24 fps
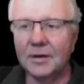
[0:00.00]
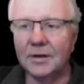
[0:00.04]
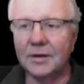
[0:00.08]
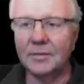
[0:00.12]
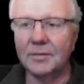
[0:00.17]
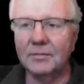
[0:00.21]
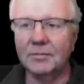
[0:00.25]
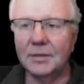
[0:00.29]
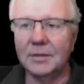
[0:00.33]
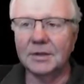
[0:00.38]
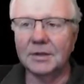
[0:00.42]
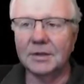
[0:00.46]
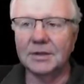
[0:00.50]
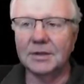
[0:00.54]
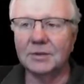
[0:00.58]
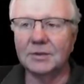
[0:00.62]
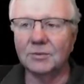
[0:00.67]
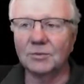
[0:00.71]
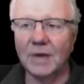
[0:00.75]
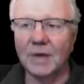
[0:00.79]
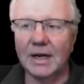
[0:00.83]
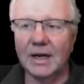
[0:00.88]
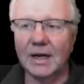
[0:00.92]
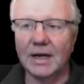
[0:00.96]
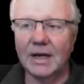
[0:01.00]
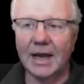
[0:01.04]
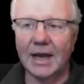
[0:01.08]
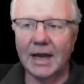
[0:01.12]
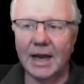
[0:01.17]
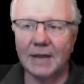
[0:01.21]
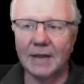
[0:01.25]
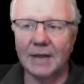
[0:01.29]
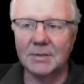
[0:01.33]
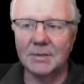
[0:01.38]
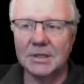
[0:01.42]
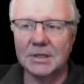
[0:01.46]
build and run
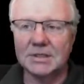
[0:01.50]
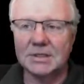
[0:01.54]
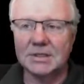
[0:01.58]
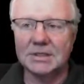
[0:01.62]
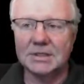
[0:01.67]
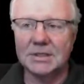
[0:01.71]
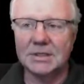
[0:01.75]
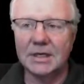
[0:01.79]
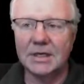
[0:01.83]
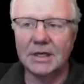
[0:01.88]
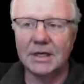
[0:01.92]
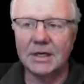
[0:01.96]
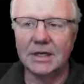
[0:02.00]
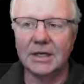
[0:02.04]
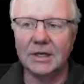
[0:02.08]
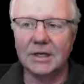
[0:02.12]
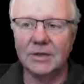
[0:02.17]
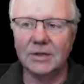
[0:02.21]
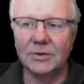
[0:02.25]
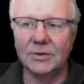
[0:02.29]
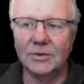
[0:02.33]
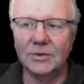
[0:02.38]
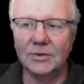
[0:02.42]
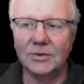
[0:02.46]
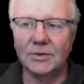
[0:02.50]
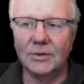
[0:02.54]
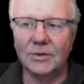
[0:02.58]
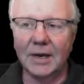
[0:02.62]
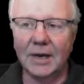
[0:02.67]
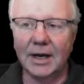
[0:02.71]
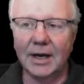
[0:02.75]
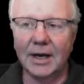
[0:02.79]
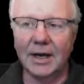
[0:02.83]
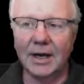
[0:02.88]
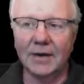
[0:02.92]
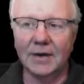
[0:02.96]
IMUS, you
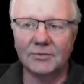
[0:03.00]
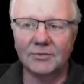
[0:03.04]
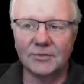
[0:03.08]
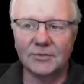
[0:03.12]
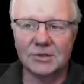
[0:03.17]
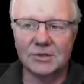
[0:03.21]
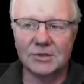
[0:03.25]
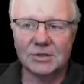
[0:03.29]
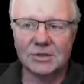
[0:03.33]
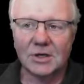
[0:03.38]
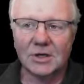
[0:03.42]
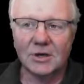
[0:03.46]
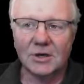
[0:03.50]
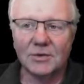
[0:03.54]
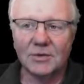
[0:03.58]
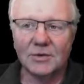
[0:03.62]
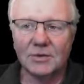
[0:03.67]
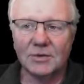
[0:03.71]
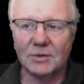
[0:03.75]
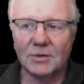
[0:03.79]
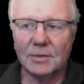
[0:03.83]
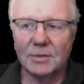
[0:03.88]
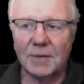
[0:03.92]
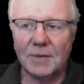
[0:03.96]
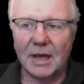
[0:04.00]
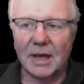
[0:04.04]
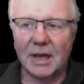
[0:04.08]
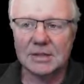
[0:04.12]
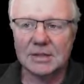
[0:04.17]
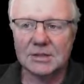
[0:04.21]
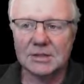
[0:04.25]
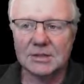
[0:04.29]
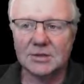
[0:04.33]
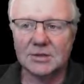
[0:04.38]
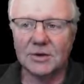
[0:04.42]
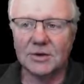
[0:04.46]
first clone the
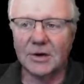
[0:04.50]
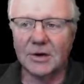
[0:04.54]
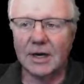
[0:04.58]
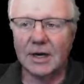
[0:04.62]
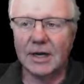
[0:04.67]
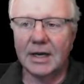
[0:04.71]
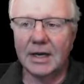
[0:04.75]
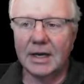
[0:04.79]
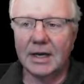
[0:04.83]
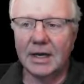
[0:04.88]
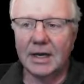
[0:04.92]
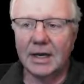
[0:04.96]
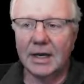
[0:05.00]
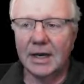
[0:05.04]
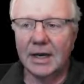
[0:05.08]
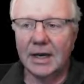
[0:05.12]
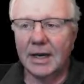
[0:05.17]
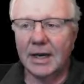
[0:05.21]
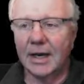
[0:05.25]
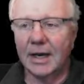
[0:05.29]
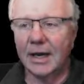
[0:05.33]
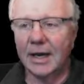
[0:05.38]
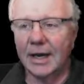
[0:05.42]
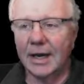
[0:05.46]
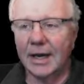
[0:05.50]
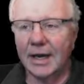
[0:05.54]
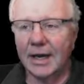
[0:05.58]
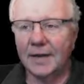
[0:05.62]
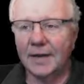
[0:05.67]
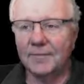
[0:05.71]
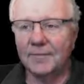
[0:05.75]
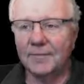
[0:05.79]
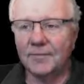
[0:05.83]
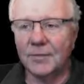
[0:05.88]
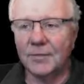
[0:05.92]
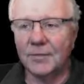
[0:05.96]
repository.
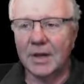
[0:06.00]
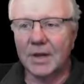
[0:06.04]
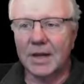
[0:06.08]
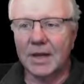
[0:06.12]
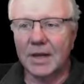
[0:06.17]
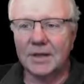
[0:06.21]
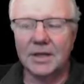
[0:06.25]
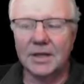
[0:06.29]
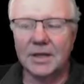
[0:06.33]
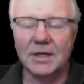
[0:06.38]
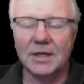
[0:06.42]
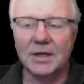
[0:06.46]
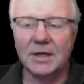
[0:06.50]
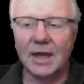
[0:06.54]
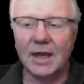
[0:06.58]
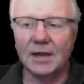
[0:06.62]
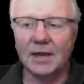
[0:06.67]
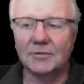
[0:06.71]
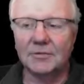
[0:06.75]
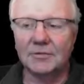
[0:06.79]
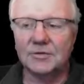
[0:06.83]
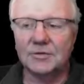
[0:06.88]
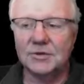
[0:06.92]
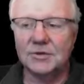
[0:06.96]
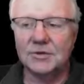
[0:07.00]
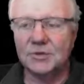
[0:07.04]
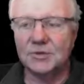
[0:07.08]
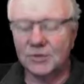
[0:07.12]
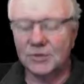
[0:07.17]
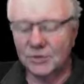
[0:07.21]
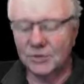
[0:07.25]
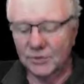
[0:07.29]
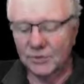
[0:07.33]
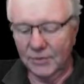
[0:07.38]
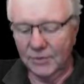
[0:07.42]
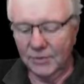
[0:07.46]
Then you have
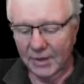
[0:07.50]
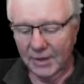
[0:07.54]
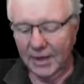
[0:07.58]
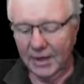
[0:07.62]
to